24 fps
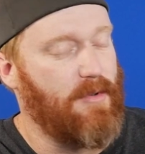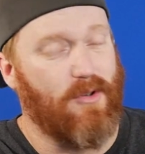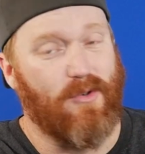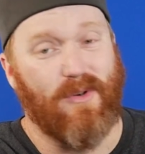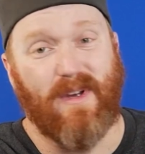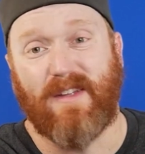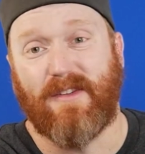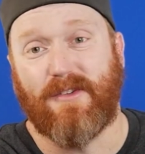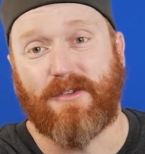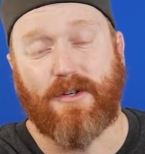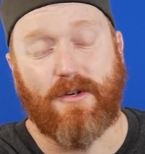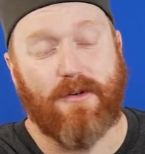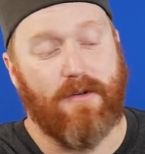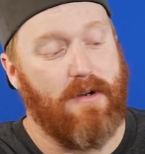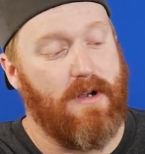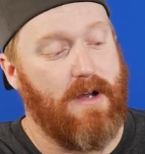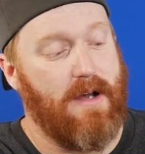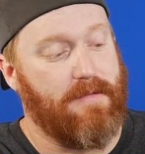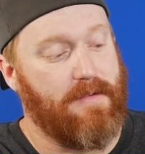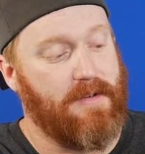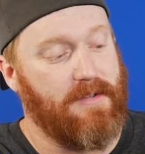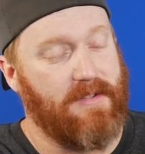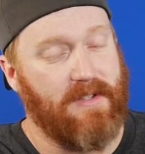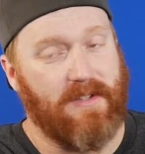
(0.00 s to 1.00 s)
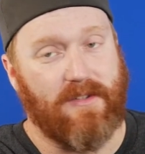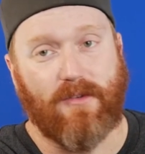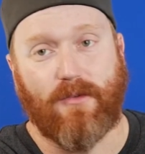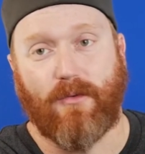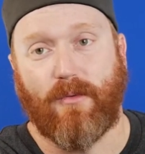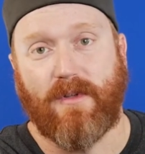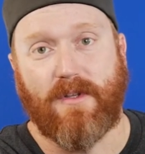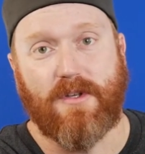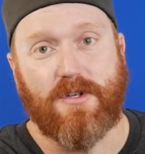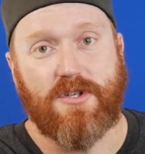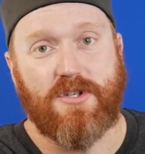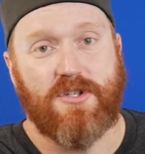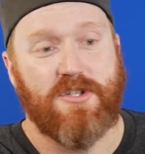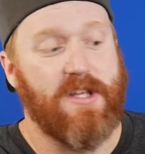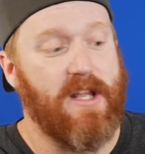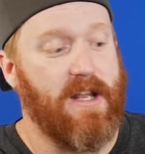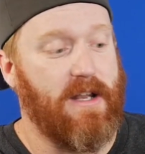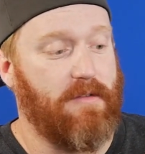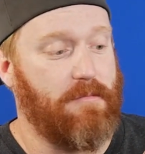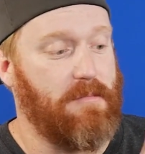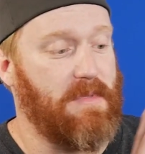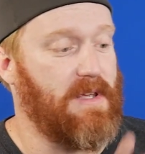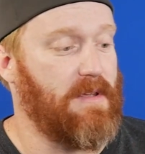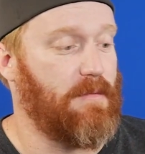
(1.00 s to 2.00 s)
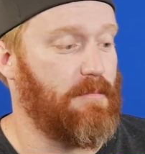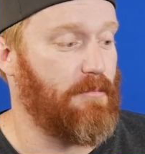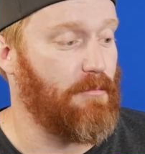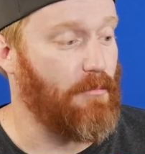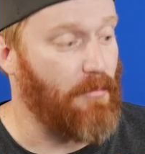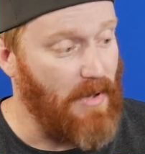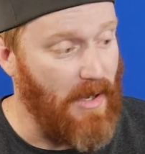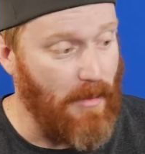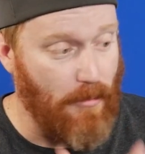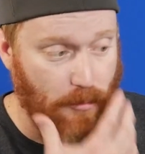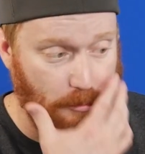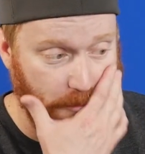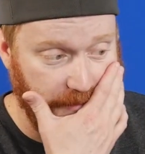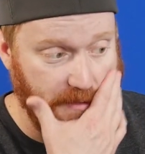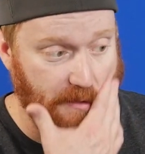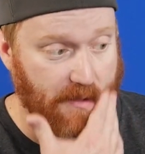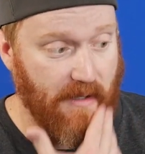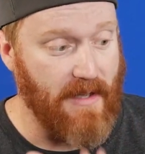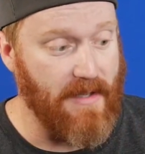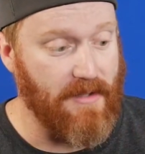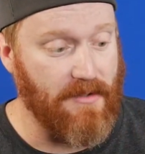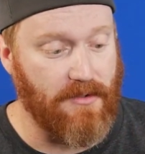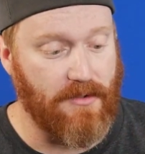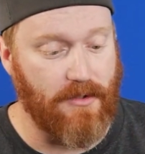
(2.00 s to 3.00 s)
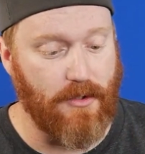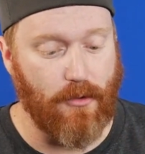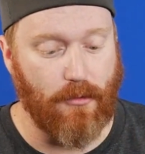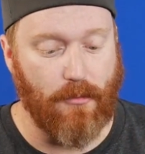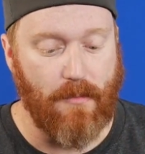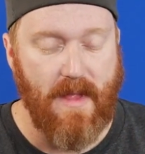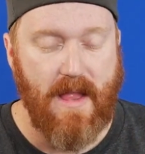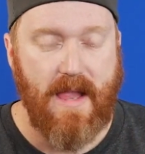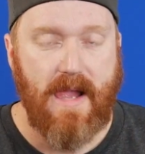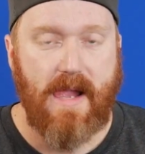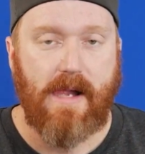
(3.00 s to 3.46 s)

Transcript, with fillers: go ahead and turn it off because that's annoying the shit out of me, probably you guys too.